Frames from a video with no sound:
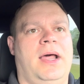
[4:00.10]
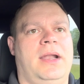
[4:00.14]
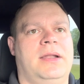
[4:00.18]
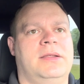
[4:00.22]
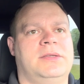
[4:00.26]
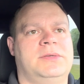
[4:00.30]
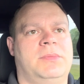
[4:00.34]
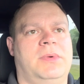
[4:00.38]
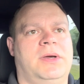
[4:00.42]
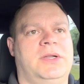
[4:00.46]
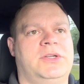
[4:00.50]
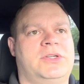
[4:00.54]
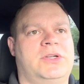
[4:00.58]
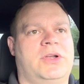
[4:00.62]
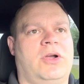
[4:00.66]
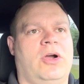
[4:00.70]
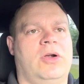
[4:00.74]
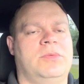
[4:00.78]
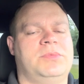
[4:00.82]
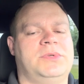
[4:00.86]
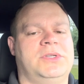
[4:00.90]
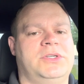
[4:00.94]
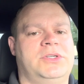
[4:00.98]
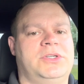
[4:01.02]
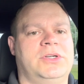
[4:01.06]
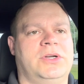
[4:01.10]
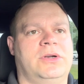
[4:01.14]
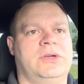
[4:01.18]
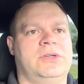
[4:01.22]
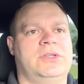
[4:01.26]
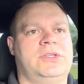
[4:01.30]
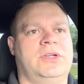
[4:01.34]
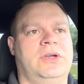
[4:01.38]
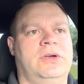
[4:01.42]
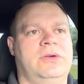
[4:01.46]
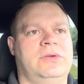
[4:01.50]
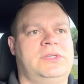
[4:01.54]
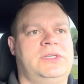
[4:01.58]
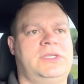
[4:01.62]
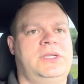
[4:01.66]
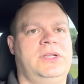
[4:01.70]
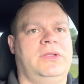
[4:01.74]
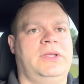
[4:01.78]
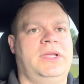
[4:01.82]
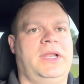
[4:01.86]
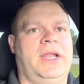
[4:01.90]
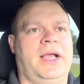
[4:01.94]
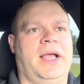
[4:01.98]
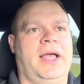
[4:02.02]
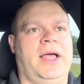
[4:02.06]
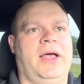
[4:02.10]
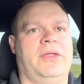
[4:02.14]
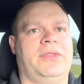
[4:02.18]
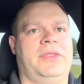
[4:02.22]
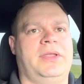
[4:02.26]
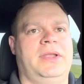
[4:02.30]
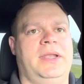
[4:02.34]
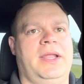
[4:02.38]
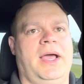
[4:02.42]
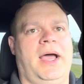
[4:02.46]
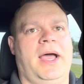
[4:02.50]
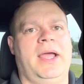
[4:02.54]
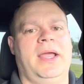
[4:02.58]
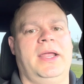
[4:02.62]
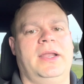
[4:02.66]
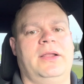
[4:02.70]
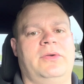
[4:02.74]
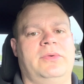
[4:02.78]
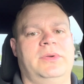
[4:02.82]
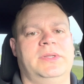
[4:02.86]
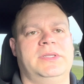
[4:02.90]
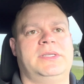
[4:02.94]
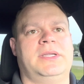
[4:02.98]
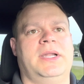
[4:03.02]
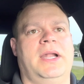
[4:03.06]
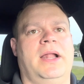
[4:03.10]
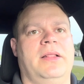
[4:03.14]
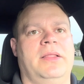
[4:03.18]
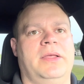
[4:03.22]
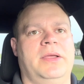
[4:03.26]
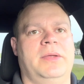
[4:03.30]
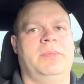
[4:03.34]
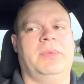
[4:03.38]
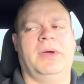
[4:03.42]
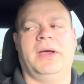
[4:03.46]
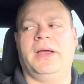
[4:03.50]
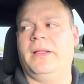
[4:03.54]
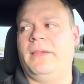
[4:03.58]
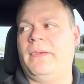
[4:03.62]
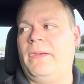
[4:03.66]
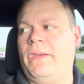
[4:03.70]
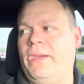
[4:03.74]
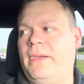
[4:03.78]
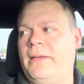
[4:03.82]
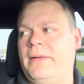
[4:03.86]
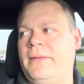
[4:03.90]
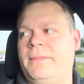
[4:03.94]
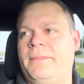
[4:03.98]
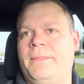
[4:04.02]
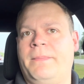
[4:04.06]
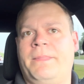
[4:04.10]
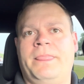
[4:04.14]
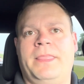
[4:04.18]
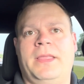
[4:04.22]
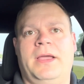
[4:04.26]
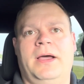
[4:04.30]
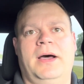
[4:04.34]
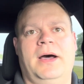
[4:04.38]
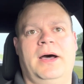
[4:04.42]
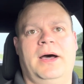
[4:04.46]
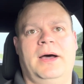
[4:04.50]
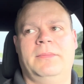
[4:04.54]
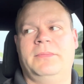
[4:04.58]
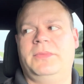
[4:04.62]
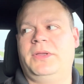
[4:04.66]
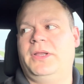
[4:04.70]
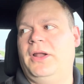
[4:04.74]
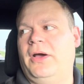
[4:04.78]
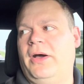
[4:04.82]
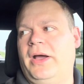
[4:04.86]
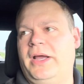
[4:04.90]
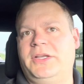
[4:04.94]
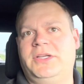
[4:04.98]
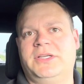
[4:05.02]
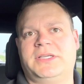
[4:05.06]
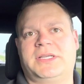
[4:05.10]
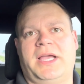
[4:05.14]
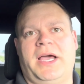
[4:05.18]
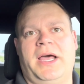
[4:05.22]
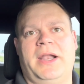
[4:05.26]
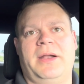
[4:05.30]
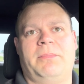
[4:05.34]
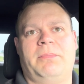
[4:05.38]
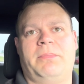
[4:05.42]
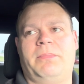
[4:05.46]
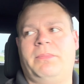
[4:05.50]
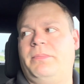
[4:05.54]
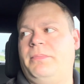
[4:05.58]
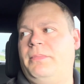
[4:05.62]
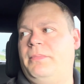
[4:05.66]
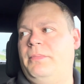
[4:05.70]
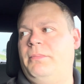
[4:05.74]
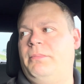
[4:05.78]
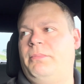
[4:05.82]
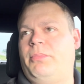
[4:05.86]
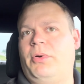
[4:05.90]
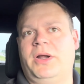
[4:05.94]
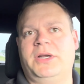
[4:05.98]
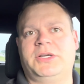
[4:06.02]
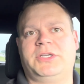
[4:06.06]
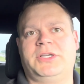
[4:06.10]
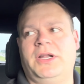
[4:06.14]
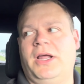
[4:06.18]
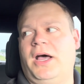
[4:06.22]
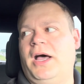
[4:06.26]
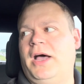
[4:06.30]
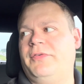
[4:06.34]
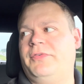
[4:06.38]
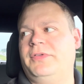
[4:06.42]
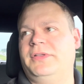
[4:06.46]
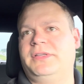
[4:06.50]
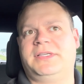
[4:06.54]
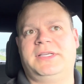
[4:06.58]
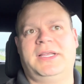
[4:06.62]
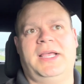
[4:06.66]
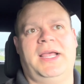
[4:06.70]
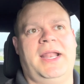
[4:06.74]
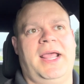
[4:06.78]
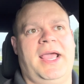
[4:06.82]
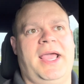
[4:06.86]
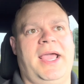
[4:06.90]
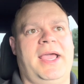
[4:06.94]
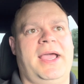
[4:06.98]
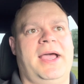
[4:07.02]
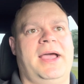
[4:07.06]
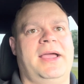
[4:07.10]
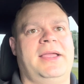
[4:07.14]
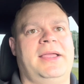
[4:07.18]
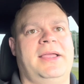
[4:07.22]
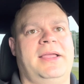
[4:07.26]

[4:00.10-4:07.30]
as much carbs and sugar, so still eating a healthy diet, coincidentally, but I just kind of brushed it off and said, hey,